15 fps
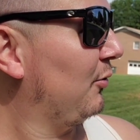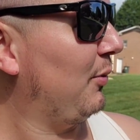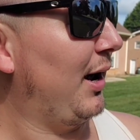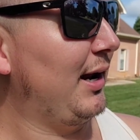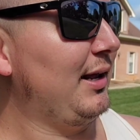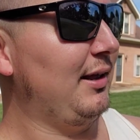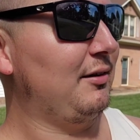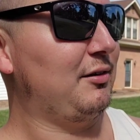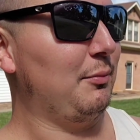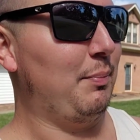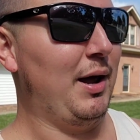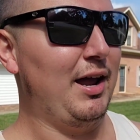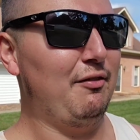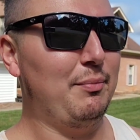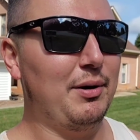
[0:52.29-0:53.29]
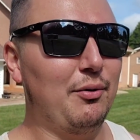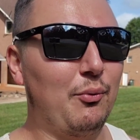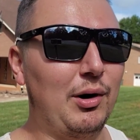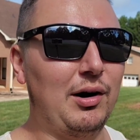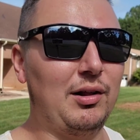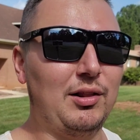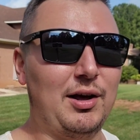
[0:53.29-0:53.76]
right against the pavement
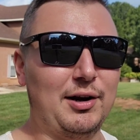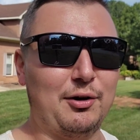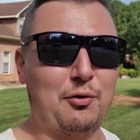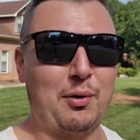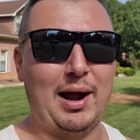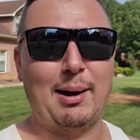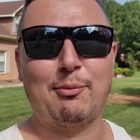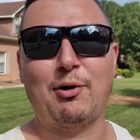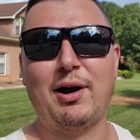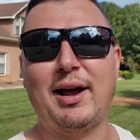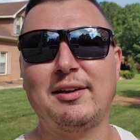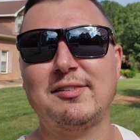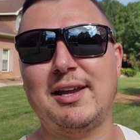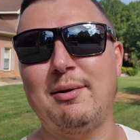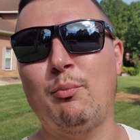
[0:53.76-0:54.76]
where a lot of crabgrass